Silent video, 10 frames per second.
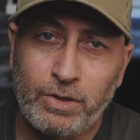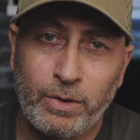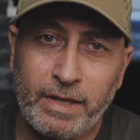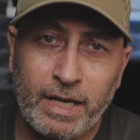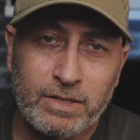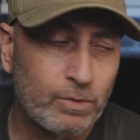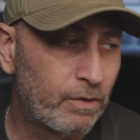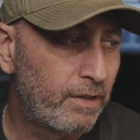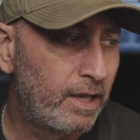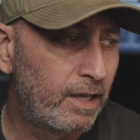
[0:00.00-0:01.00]
doing that sort
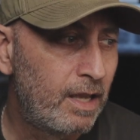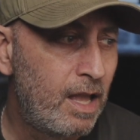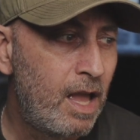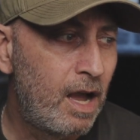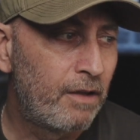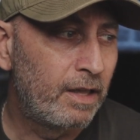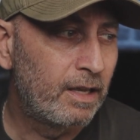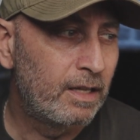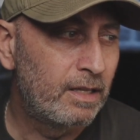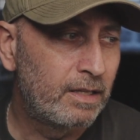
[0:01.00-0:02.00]
of thing. I
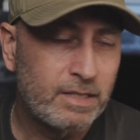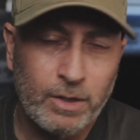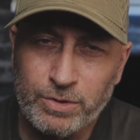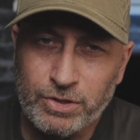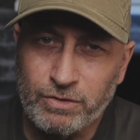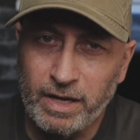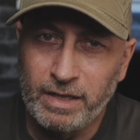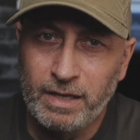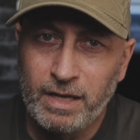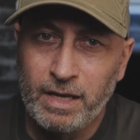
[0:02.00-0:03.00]
think the tilt
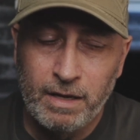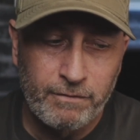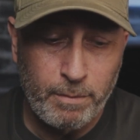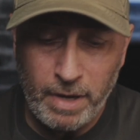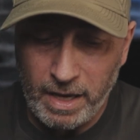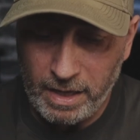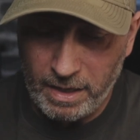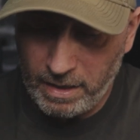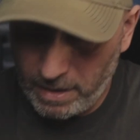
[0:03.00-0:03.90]
screen, for me,